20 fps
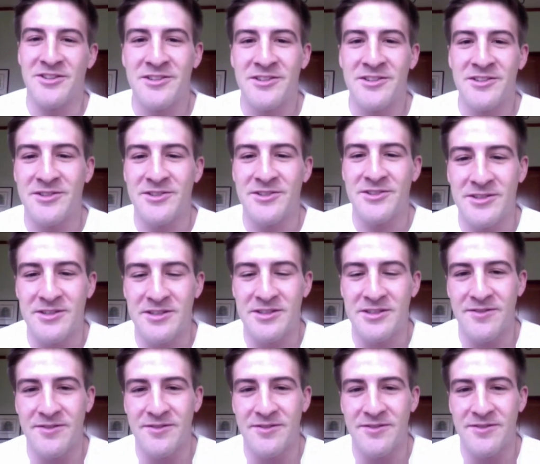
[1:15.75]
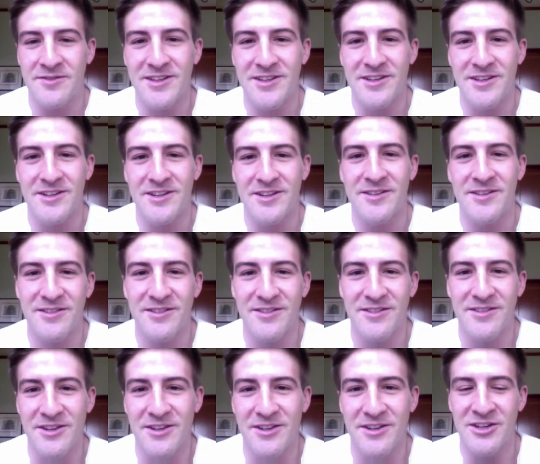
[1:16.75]
so it's definitely
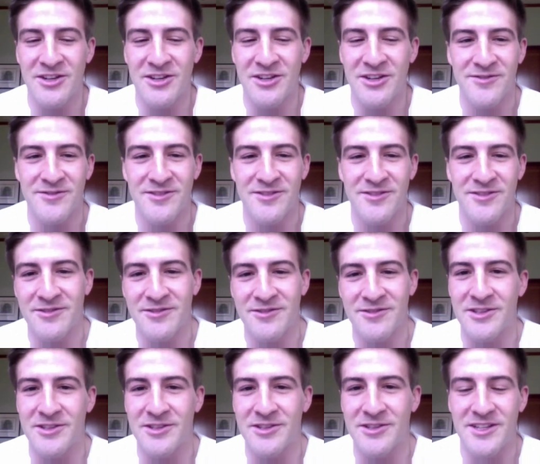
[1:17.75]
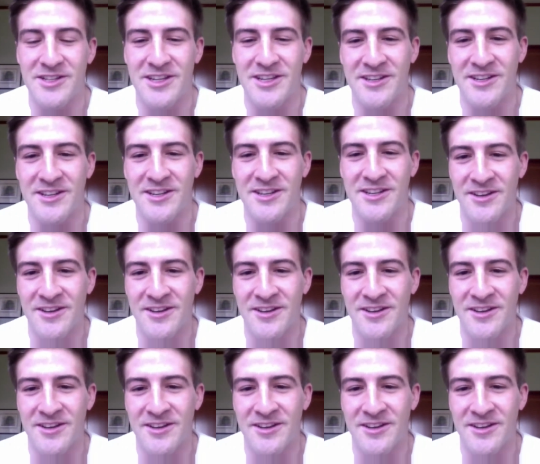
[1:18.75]
a juggle for everyone to get,